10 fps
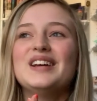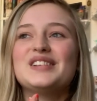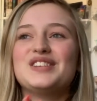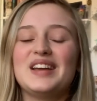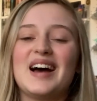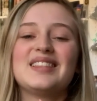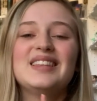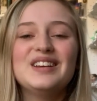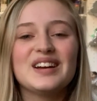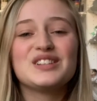So yeah,
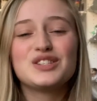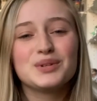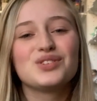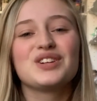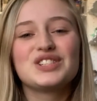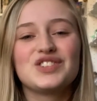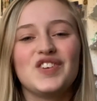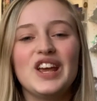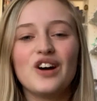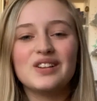thank you guys so much for watching this
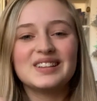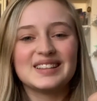video.